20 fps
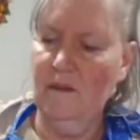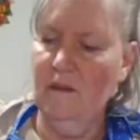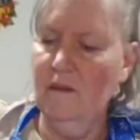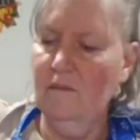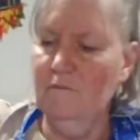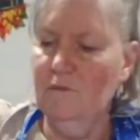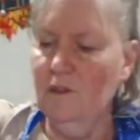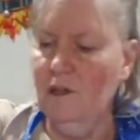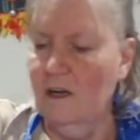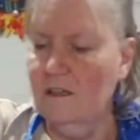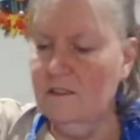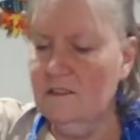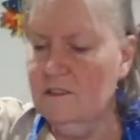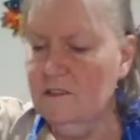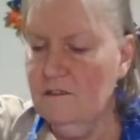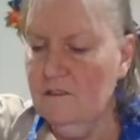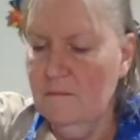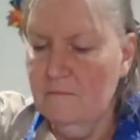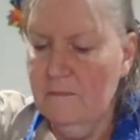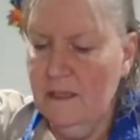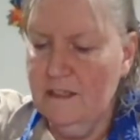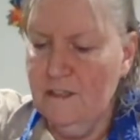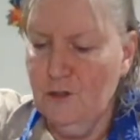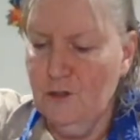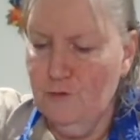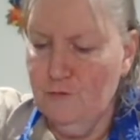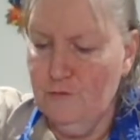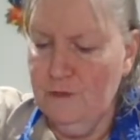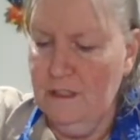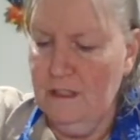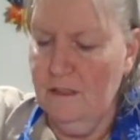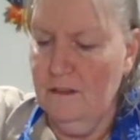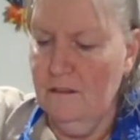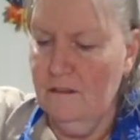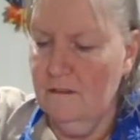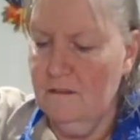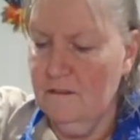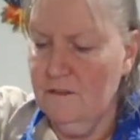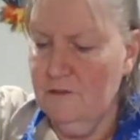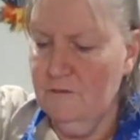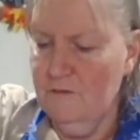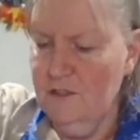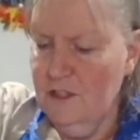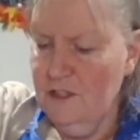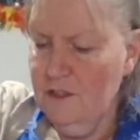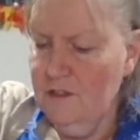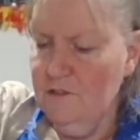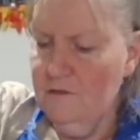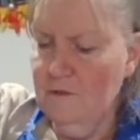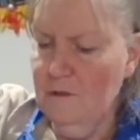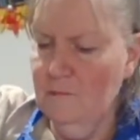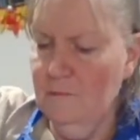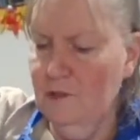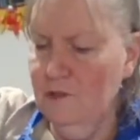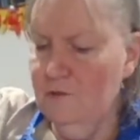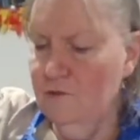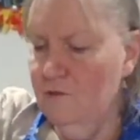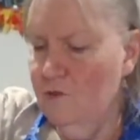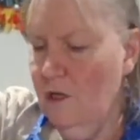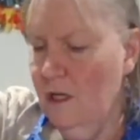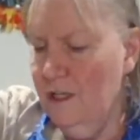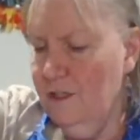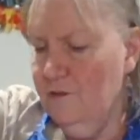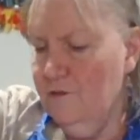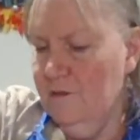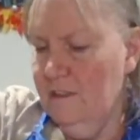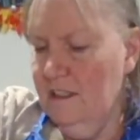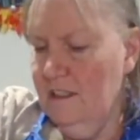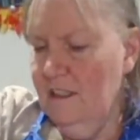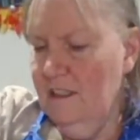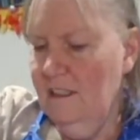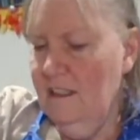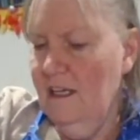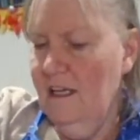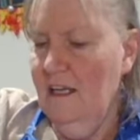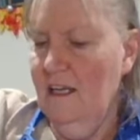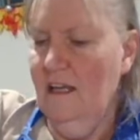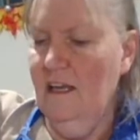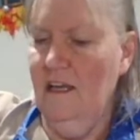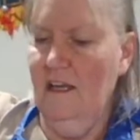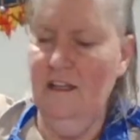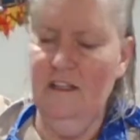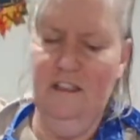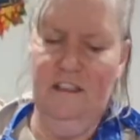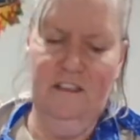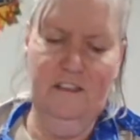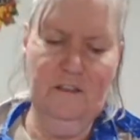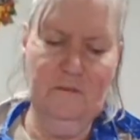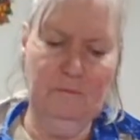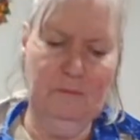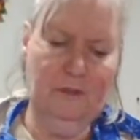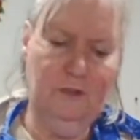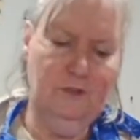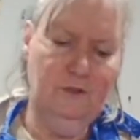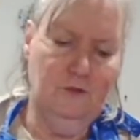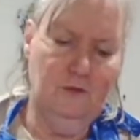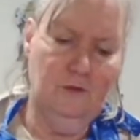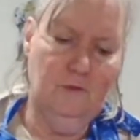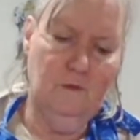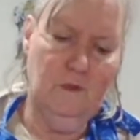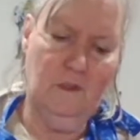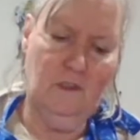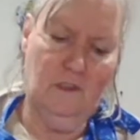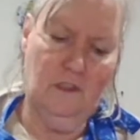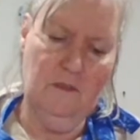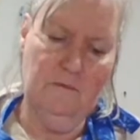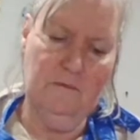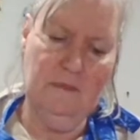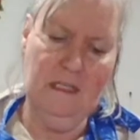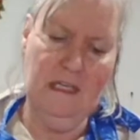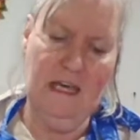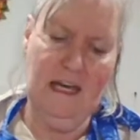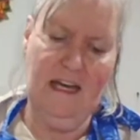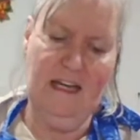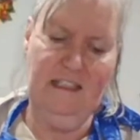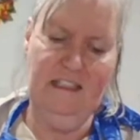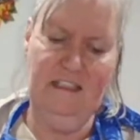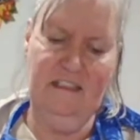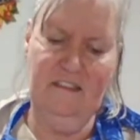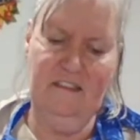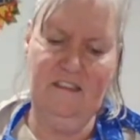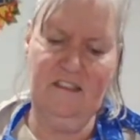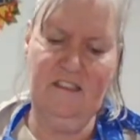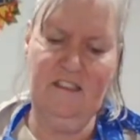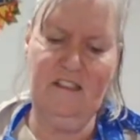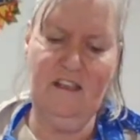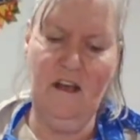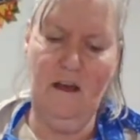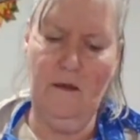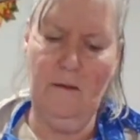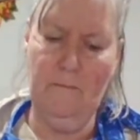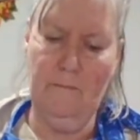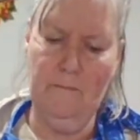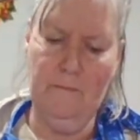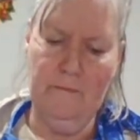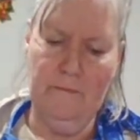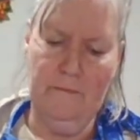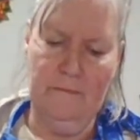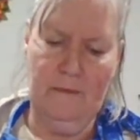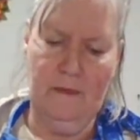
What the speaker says: And we're also going to make a green. So we're just doing blue and green. And in the blue, we're going to be adding some